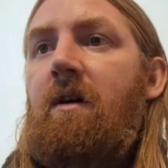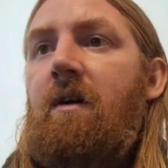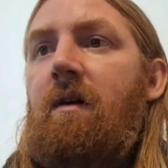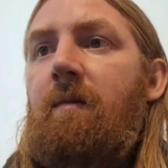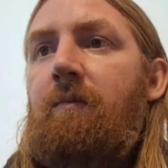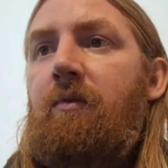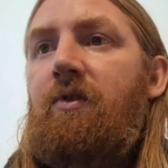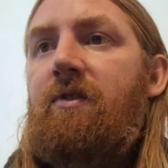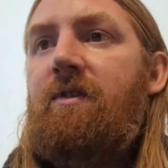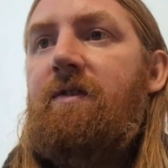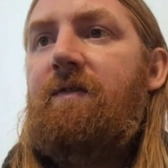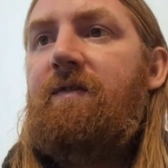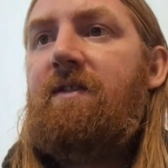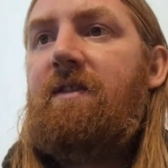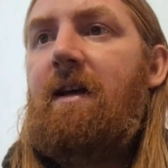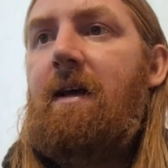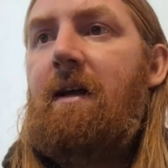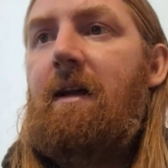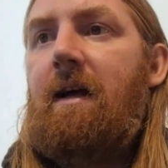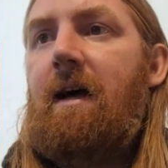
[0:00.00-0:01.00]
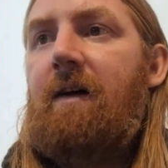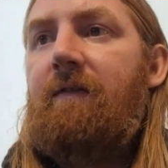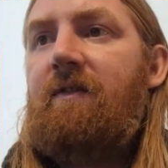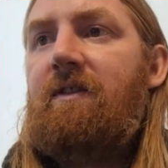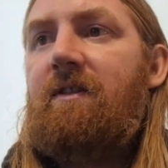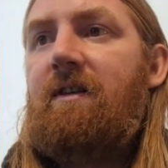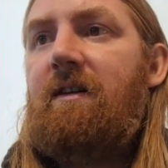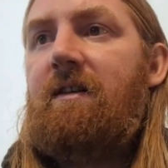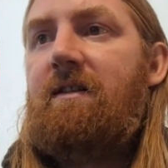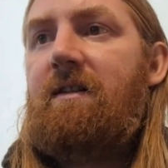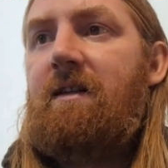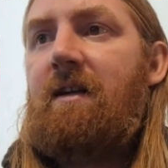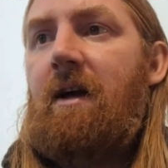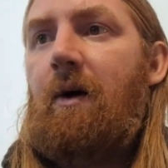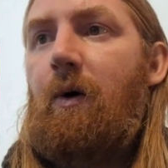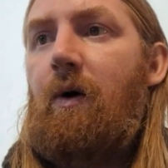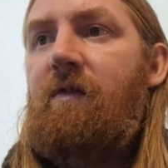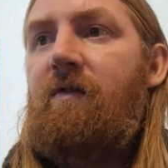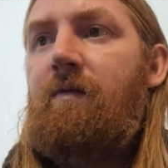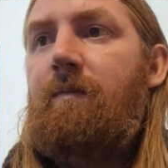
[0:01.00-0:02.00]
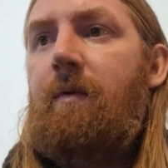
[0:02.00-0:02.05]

Point of sale advertising, however,